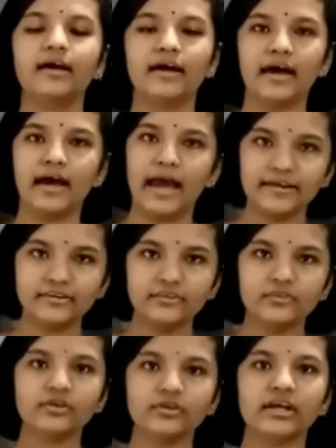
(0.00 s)
As you
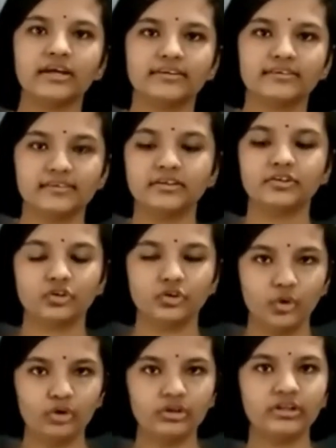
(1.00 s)
can see, the
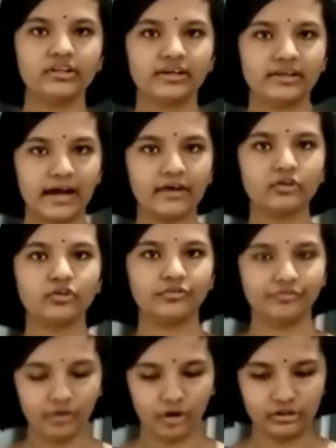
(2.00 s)
stone in the glass of
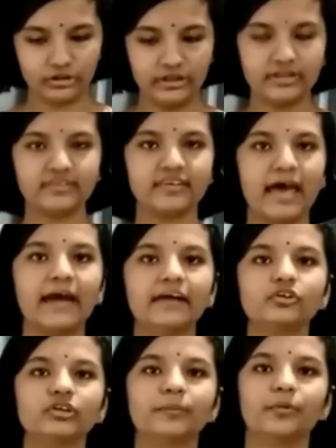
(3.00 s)
water sank
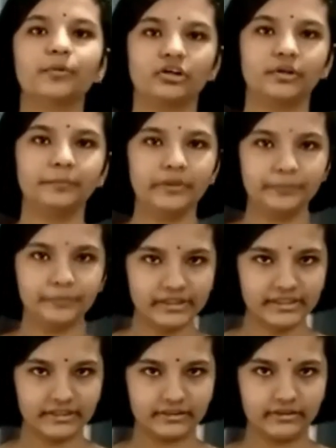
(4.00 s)
to the bottom
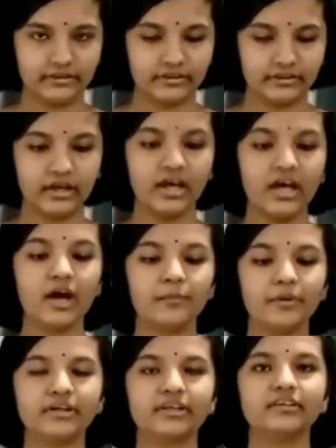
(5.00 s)
immediately.
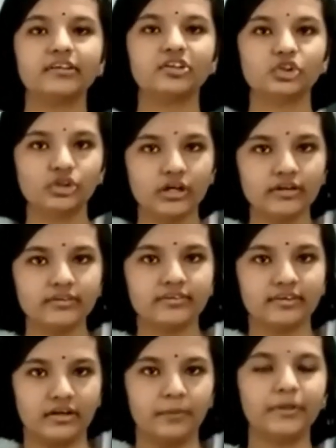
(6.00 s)
But in the sugar
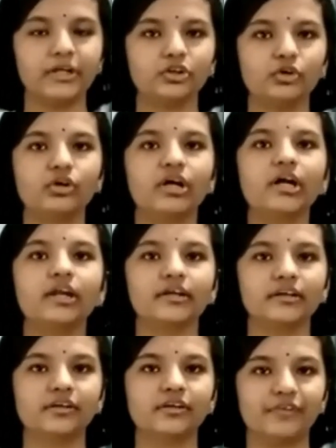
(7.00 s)
syrup, it took a
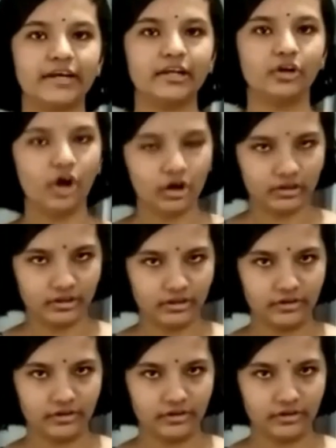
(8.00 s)
little while longer.